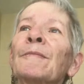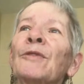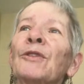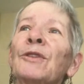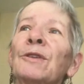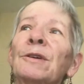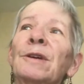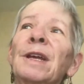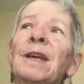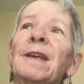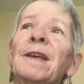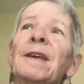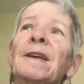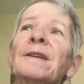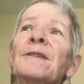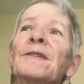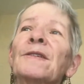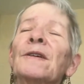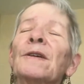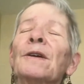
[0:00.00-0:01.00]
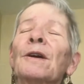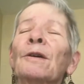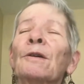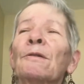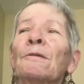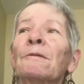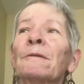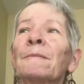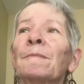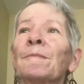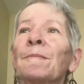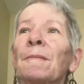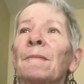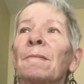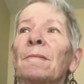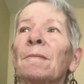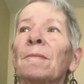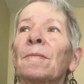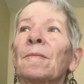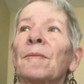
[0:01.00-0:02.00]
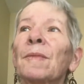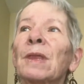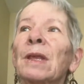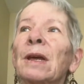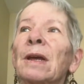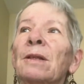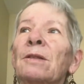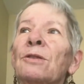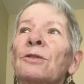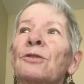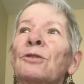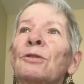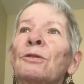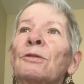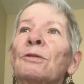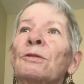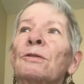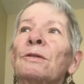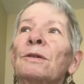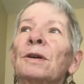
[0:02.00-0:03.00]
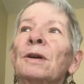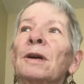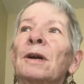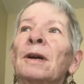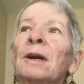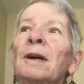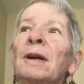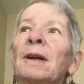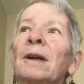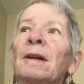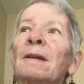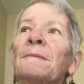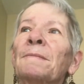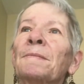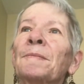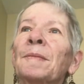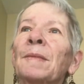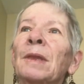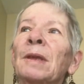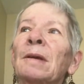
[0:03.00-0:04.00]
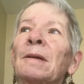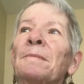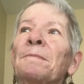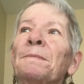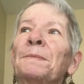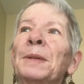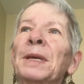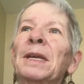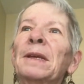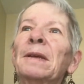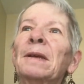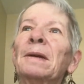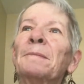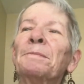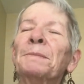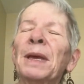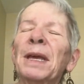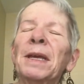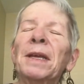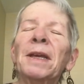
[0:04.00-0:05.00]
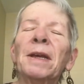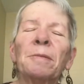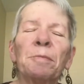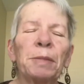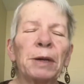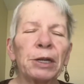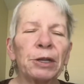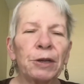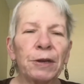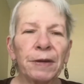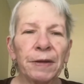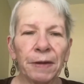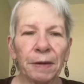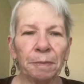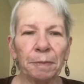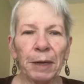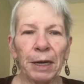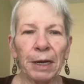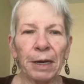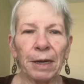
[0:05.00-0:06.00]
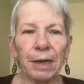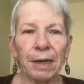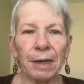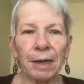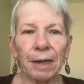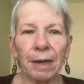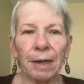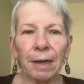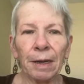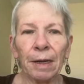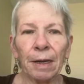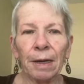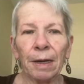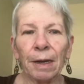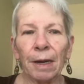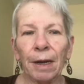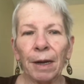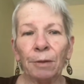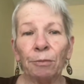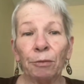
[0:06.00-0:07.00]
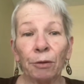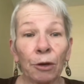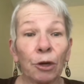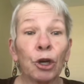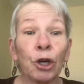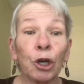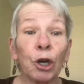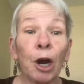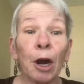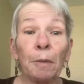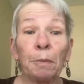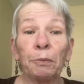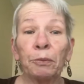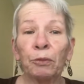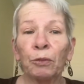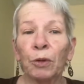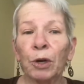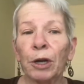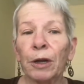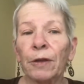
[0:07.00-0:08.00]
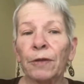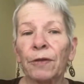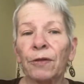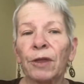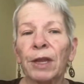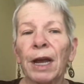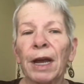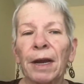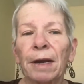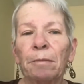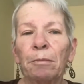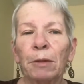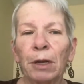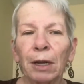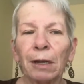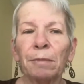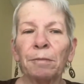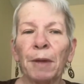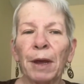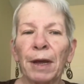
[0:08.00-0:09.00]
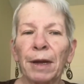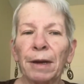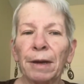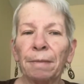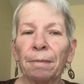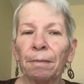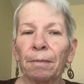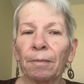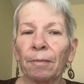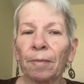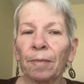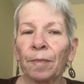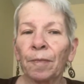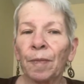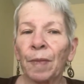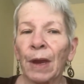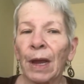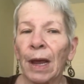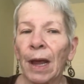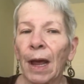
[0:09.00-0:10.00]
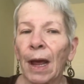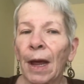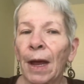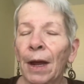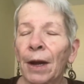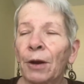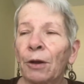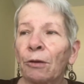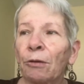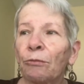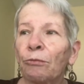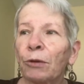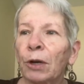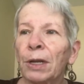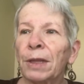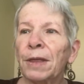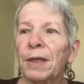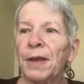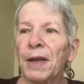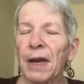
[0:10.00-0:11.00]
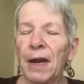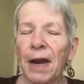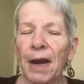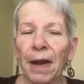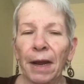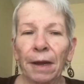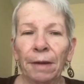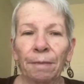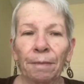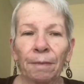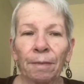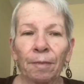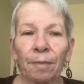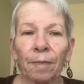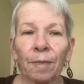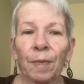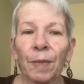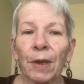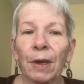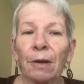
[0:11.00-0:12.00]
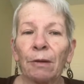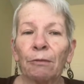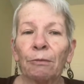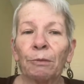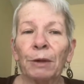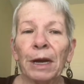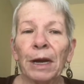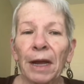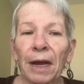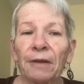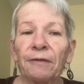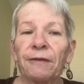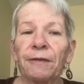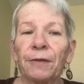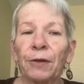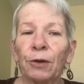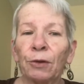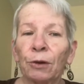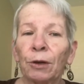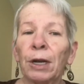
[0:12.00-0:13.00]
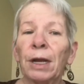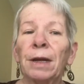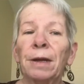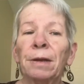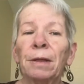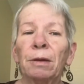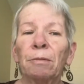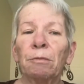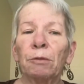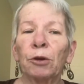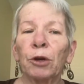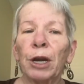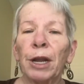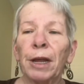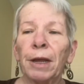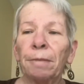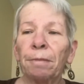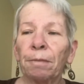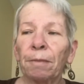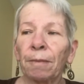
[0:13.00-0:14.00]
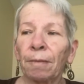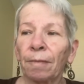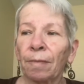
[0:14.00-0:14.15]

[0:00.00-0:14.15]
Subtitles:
30 years ago, to being a participant in a workshop with Dan Millman. And on one day, we left early in the morning.